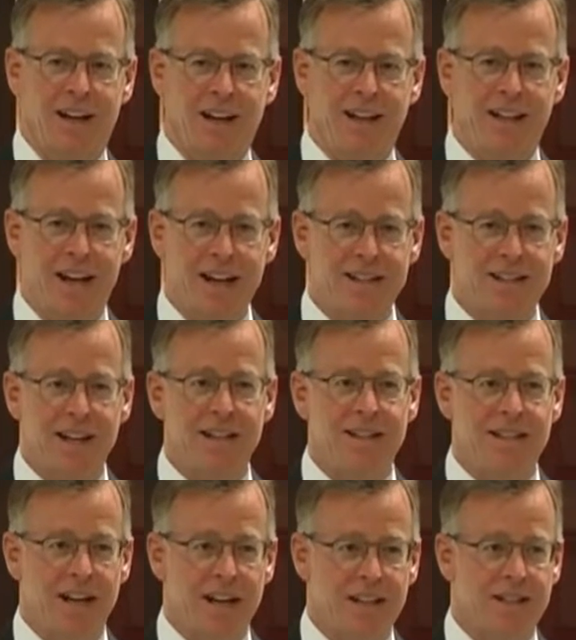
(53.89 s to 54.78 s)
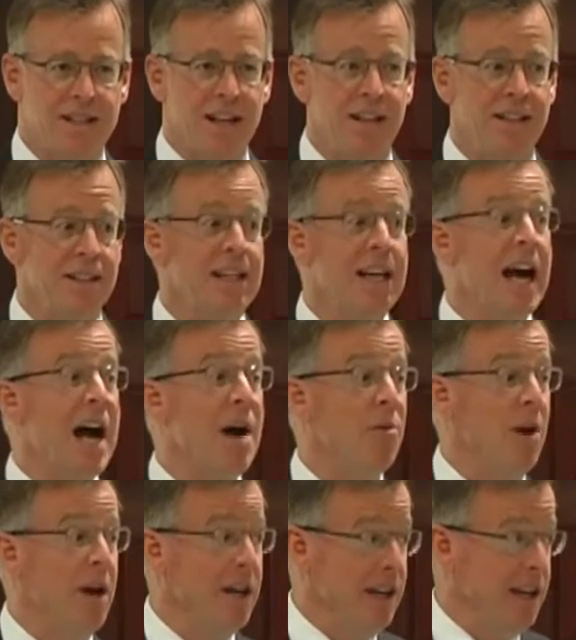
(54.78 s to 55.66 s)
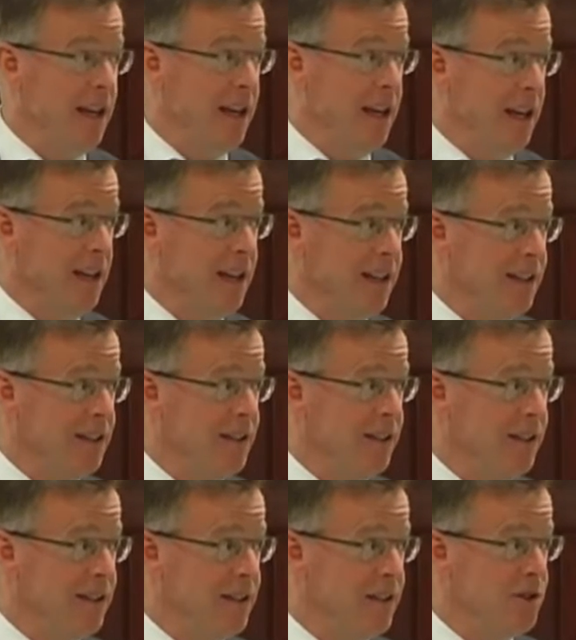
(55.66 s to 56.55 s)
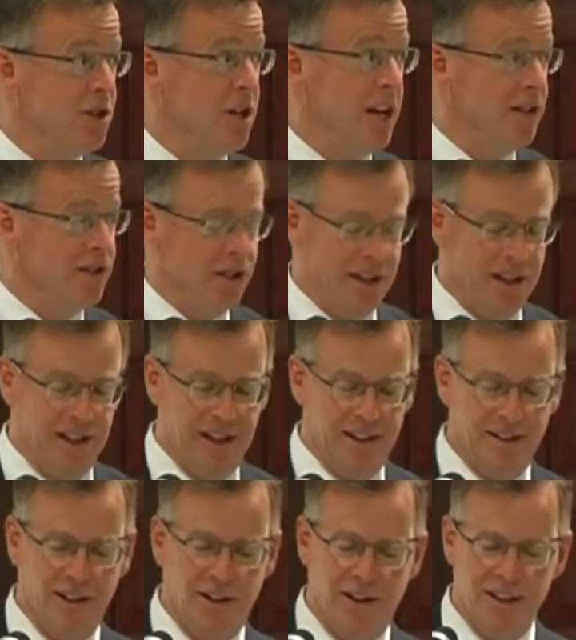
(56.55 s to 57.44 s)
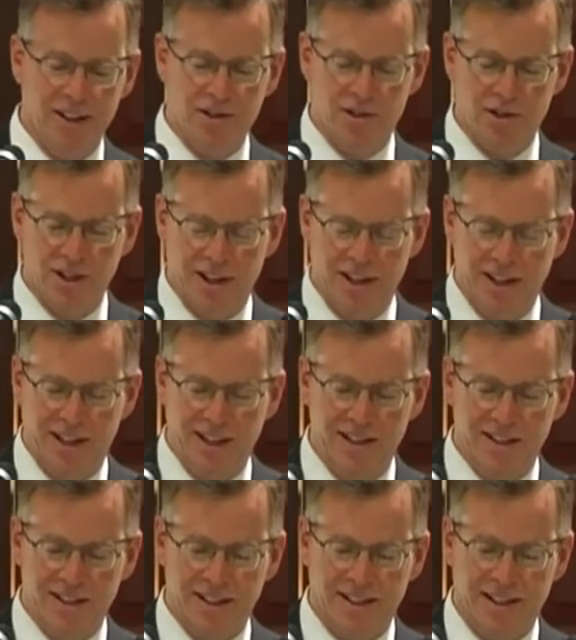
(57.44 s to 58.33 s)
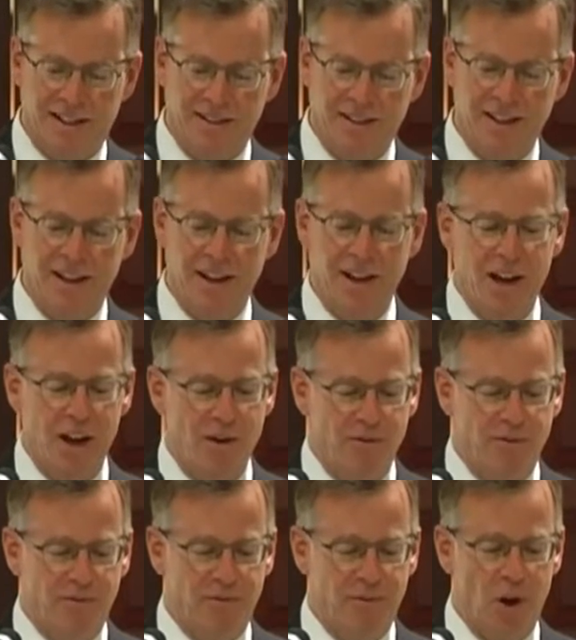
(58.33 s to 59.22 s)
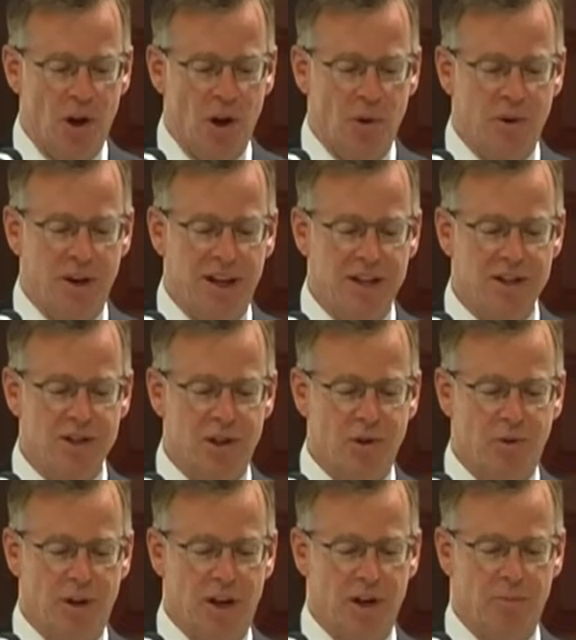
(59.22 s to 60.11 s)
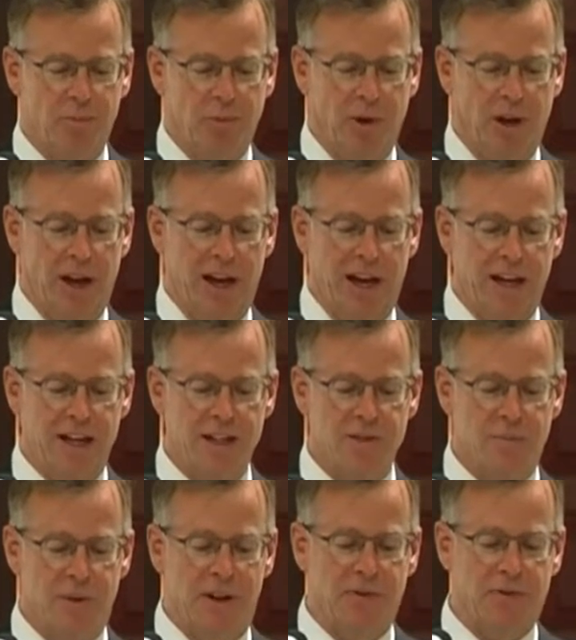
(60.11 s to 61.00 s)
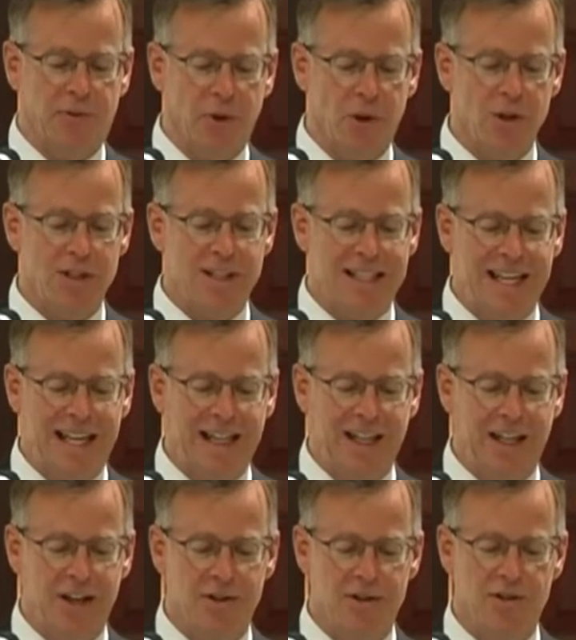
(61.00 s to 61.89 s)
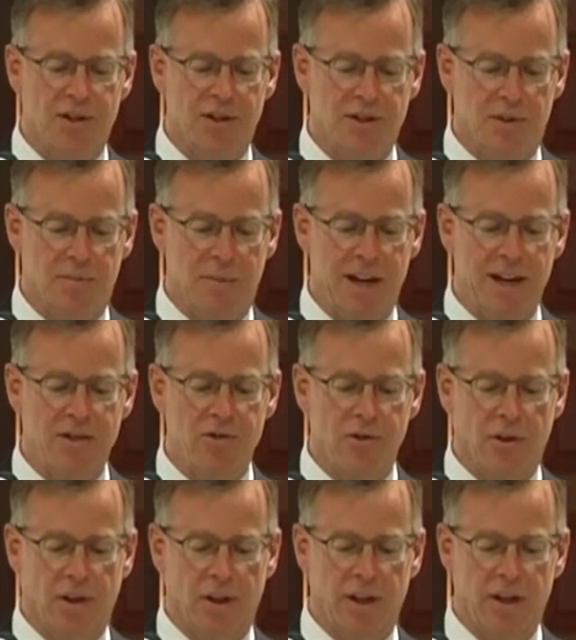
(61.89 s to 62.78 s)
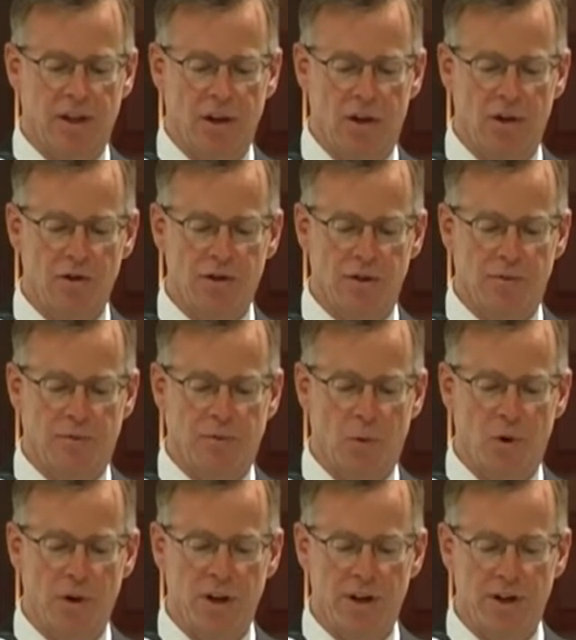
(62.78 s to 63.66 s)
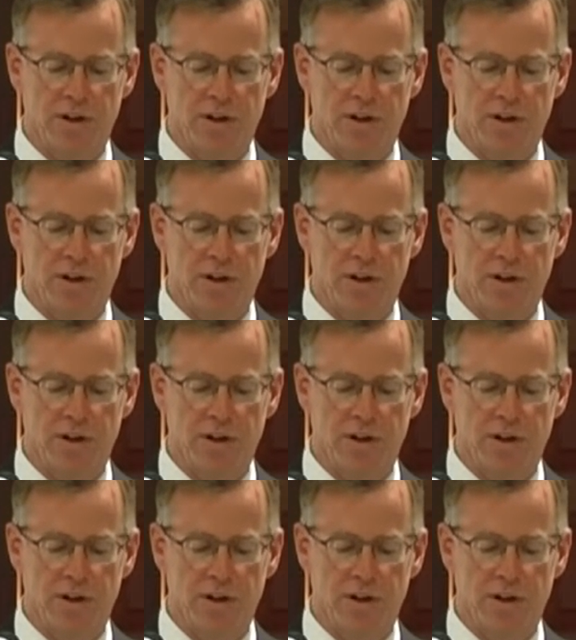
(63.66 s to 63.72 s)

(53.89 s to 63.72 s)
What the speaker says: Nata takusan kawaii. No, that's Chinese. Following his career playing, he spent 13 years as a major league coach and 4